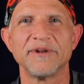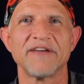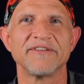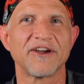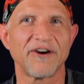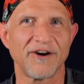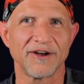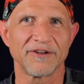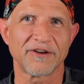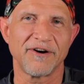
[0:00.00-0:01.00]
diving
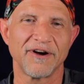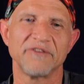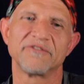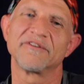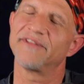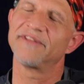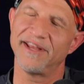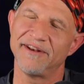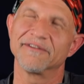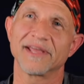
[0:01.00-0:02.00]
cause,
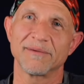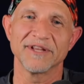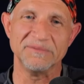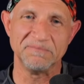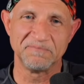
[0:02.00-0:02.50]
then label it.